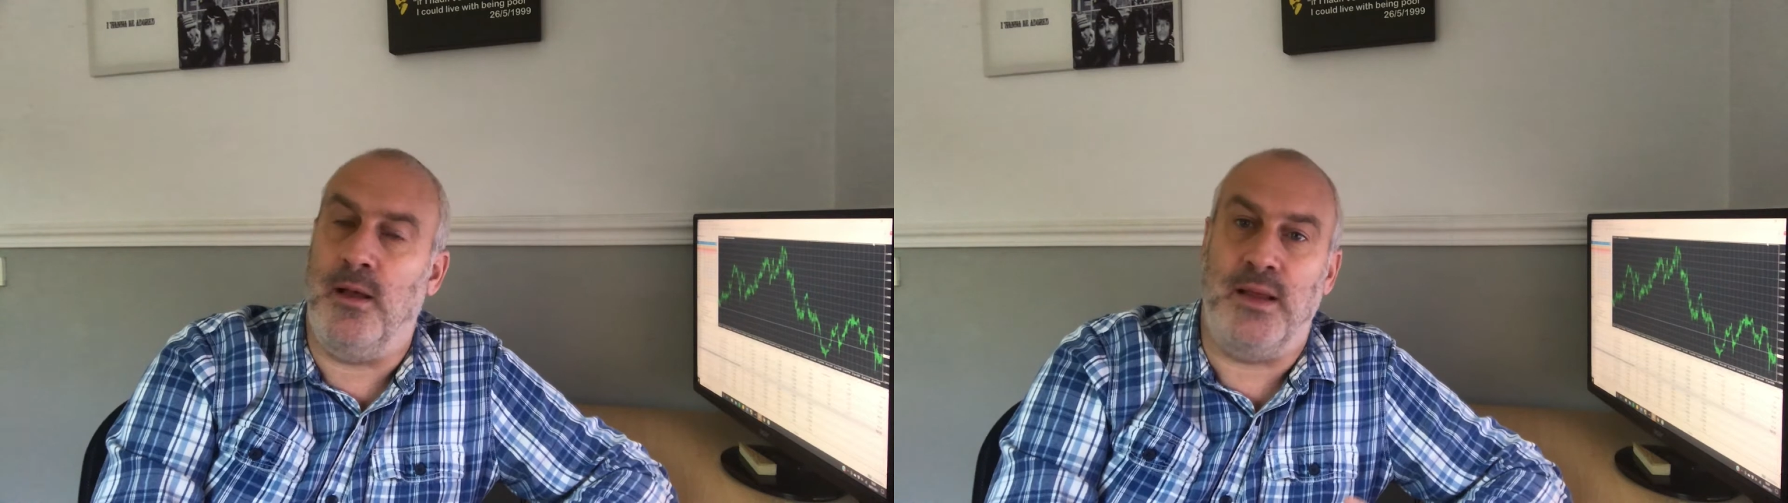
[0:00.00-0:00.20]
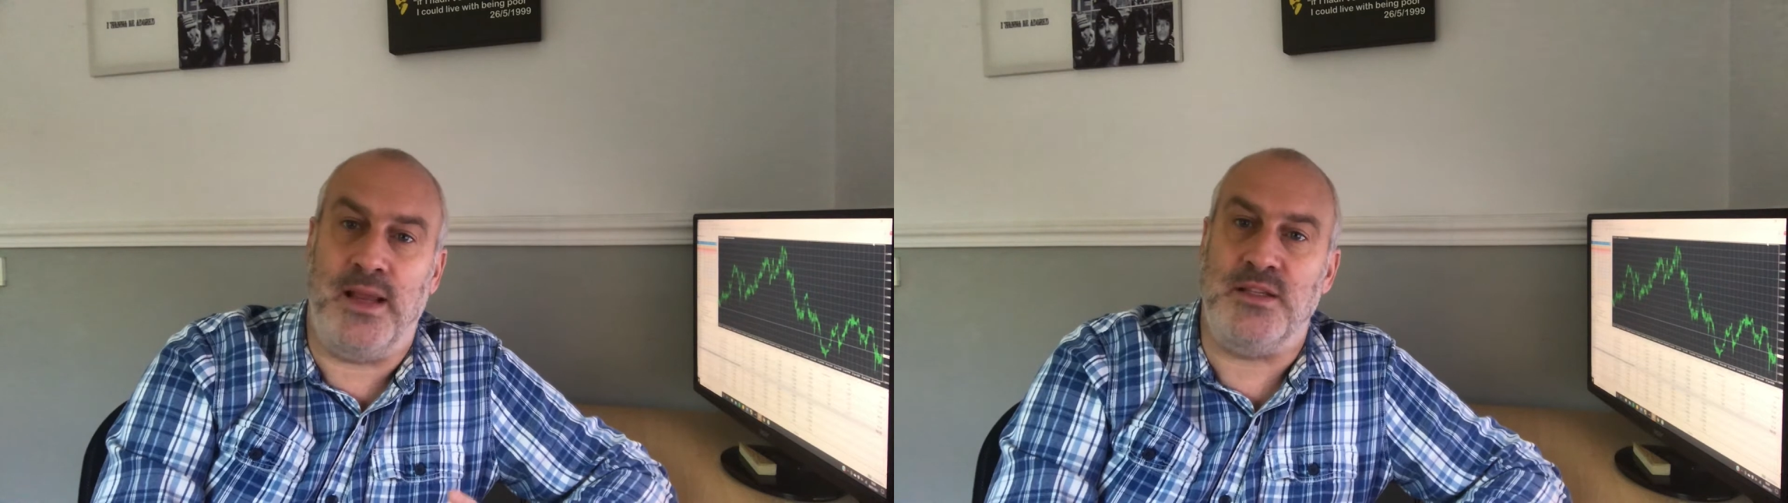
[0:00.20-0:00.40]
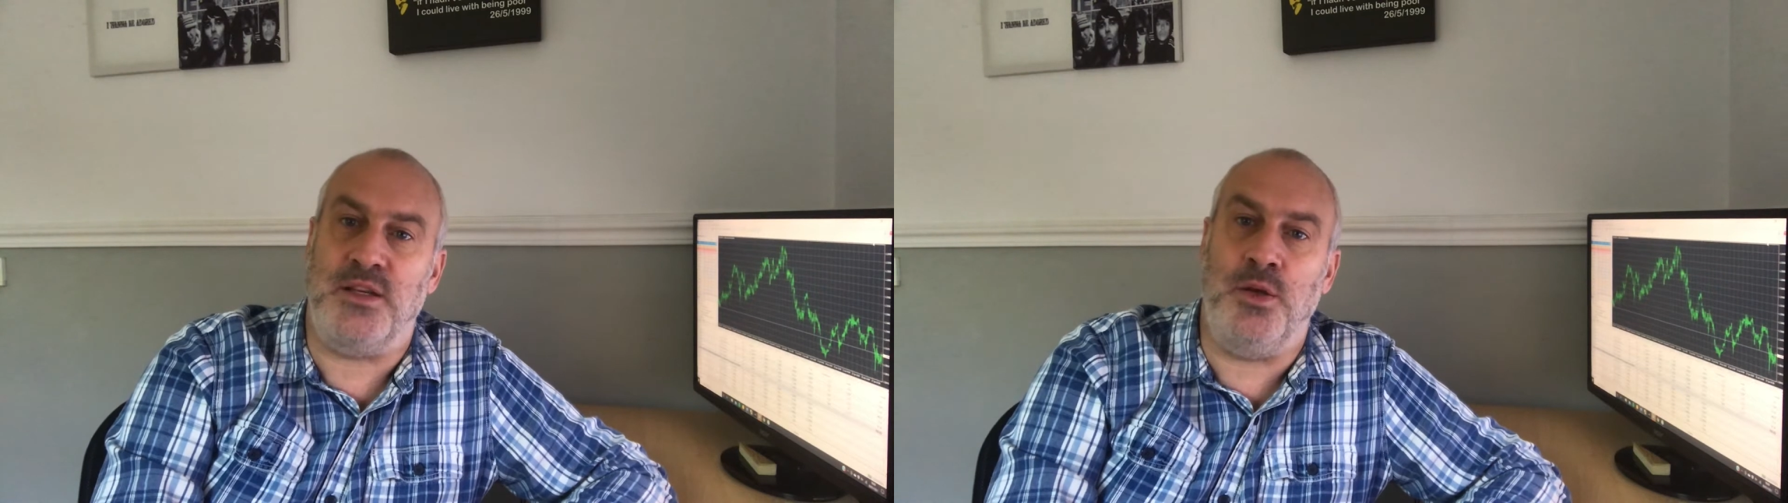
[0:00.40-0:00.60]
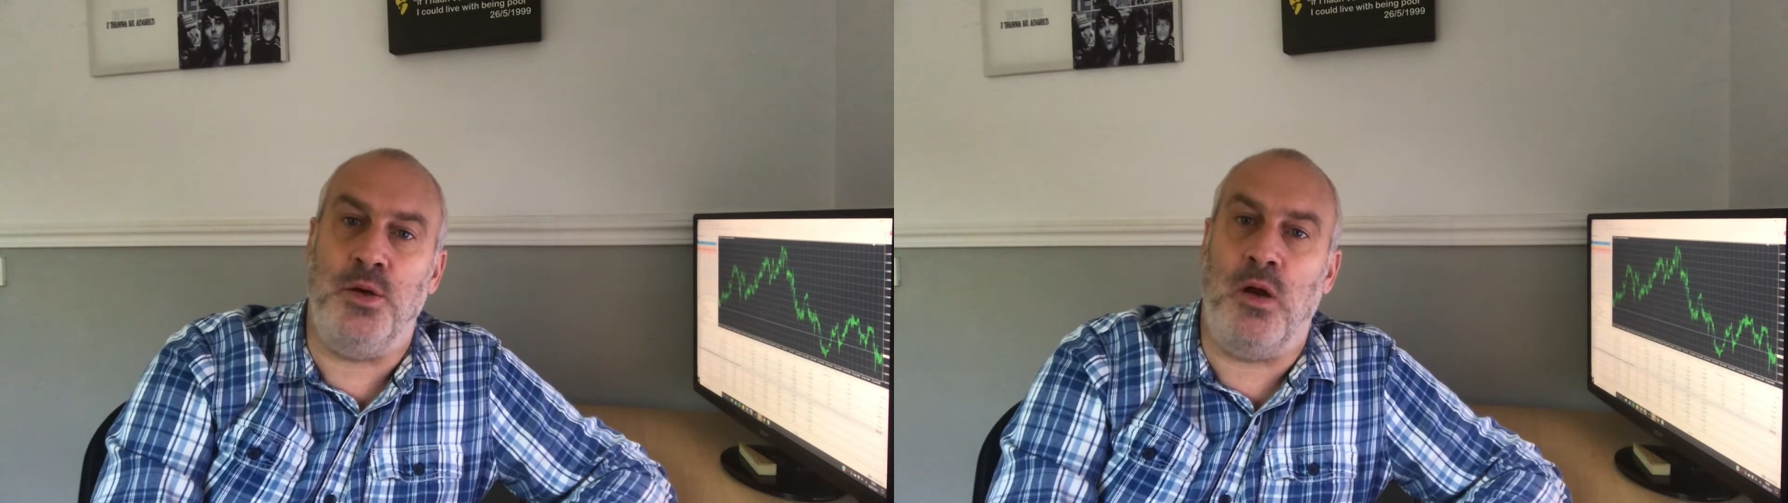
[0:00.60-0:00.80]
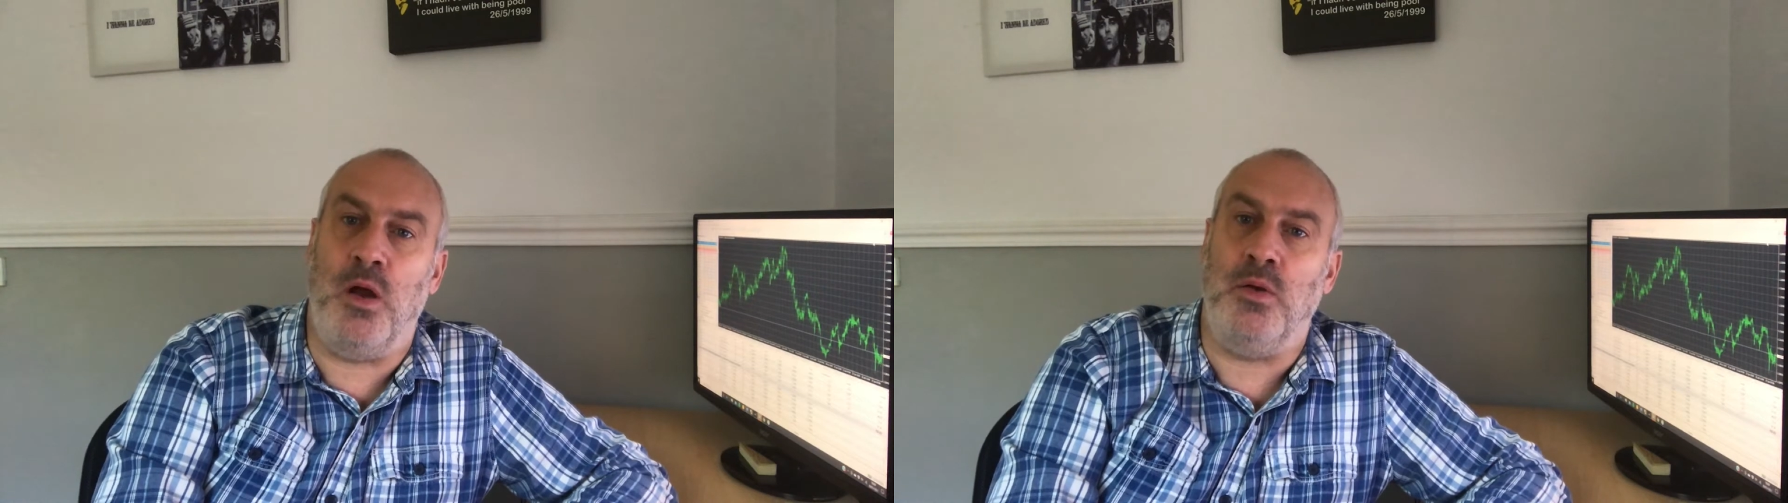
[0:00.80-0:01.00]
against the
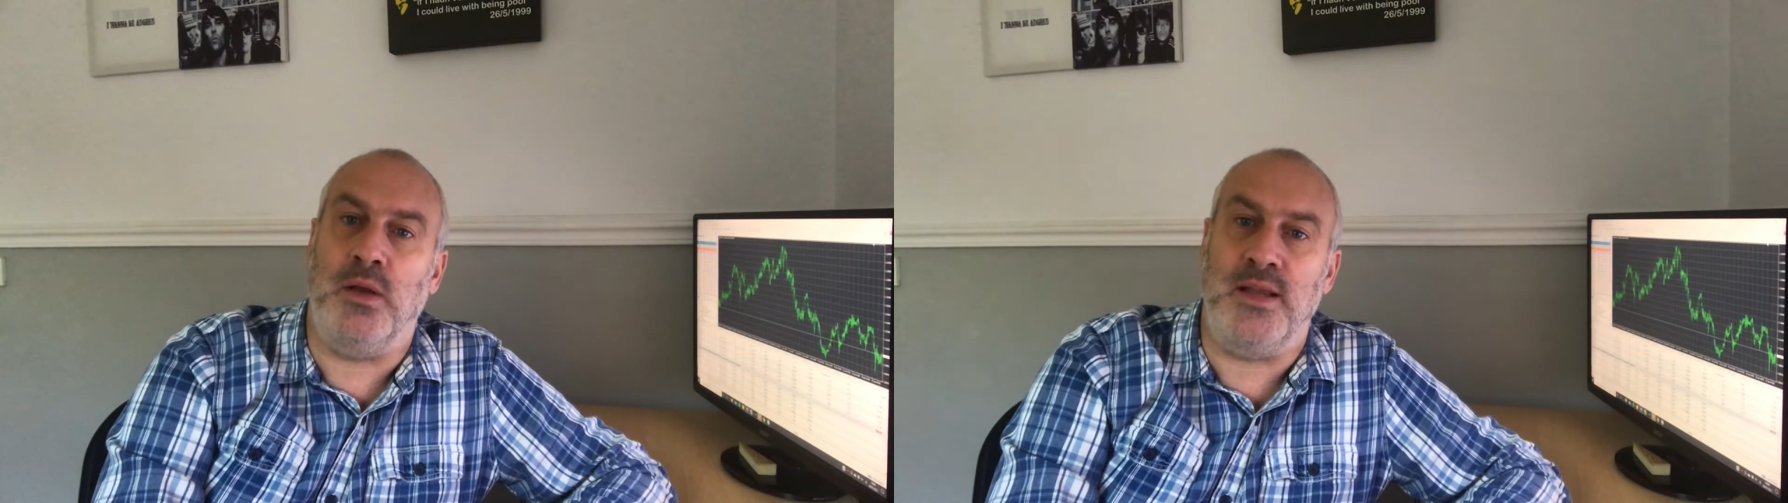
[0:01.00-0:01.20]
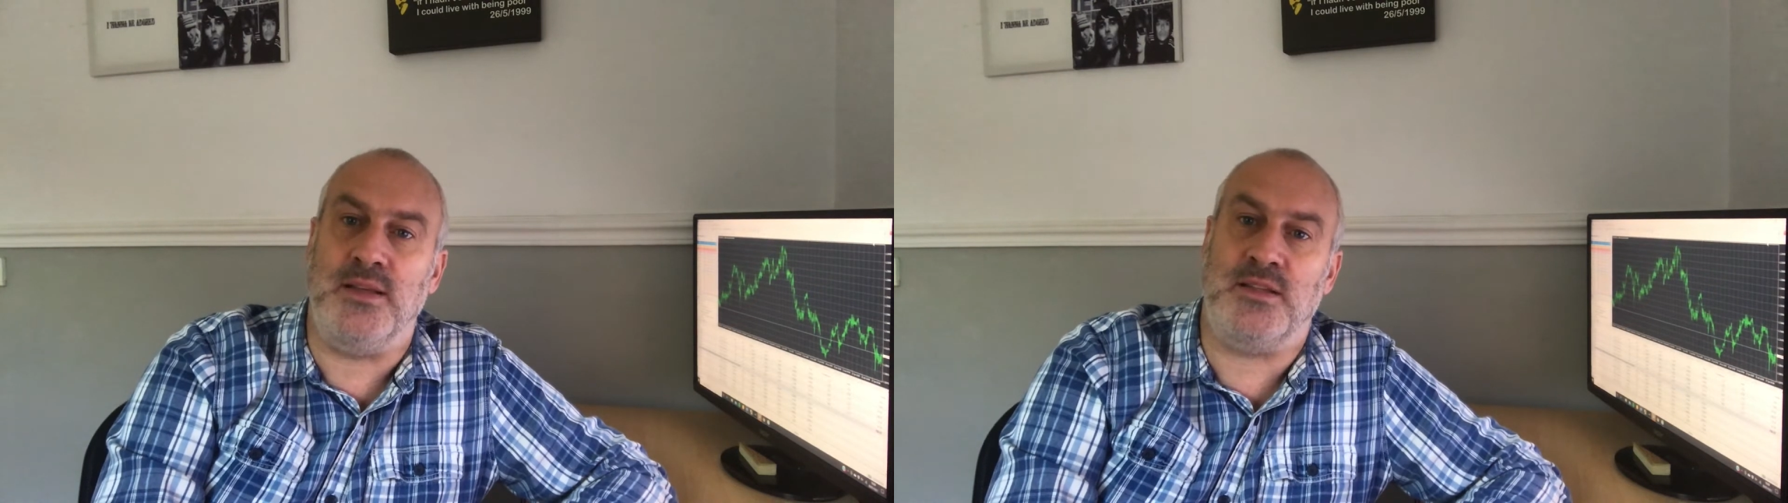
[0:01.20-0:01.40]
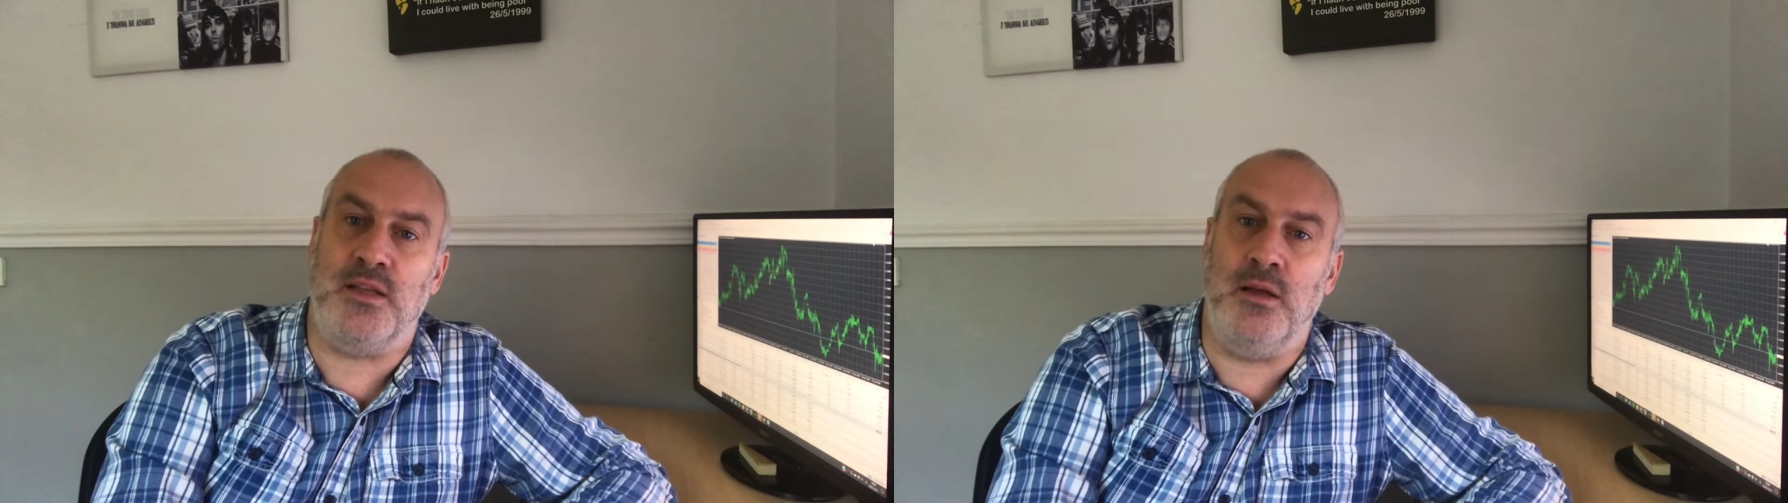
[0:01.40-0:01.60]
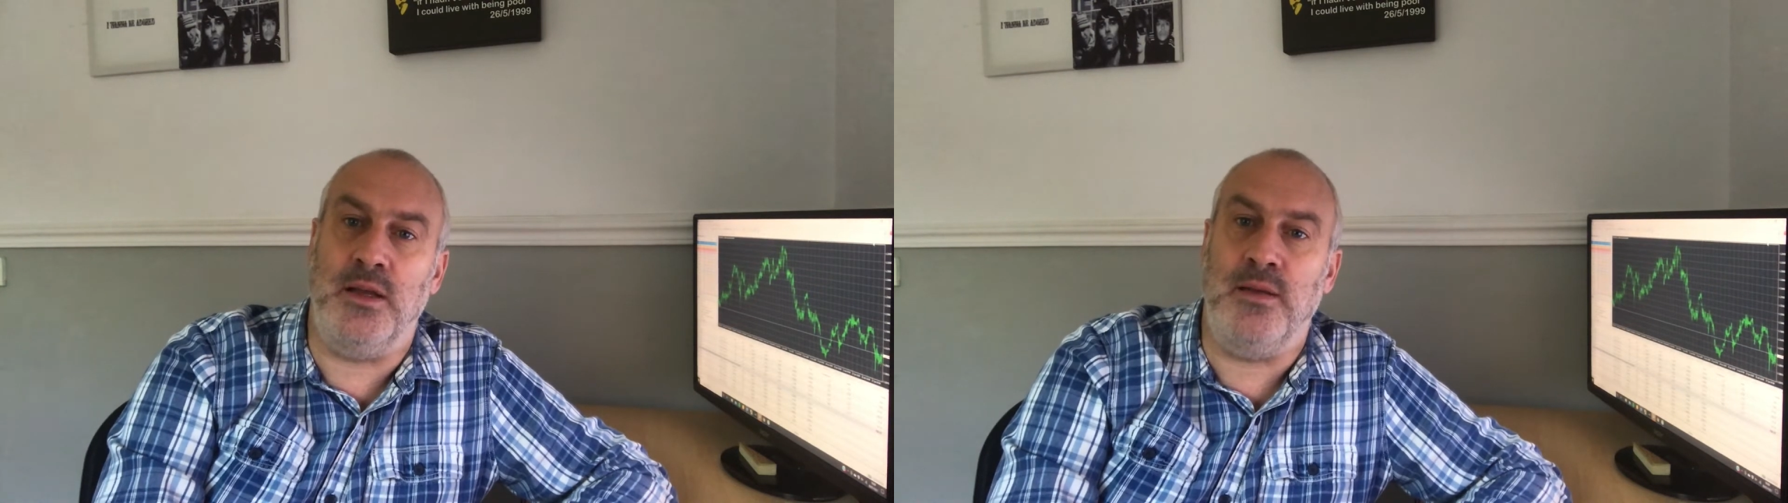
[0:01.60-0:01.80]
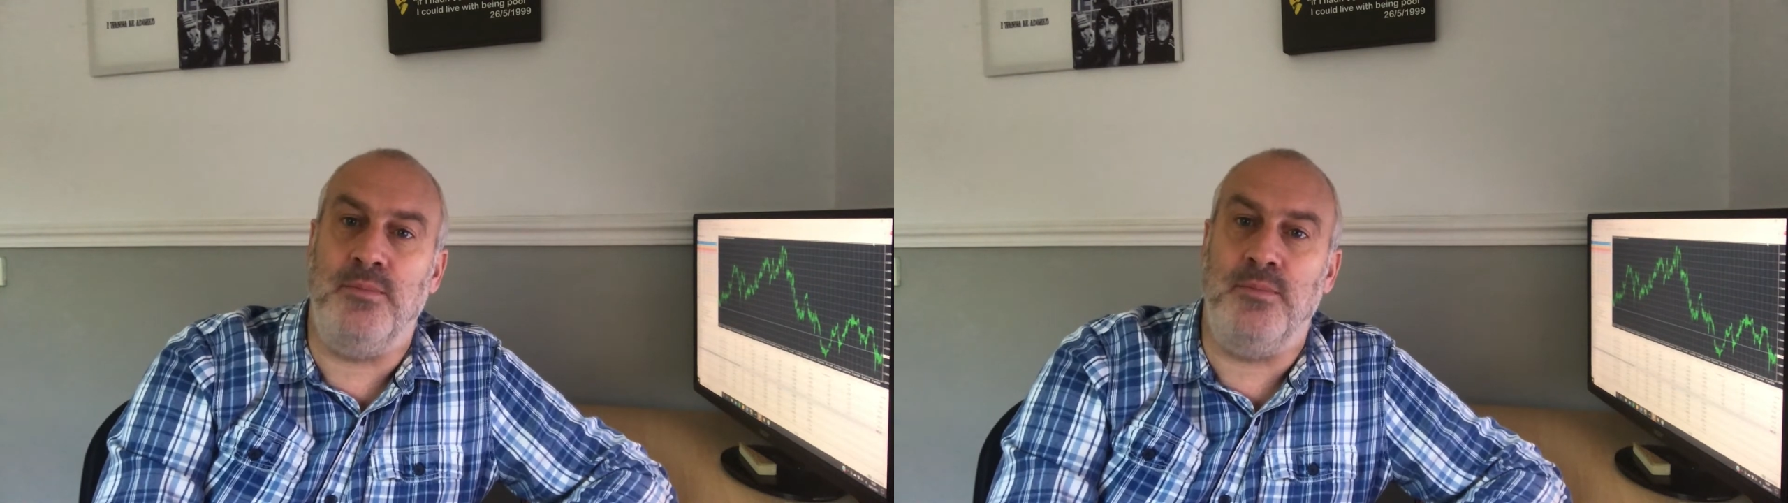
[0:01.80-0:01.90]
euro, against sterling,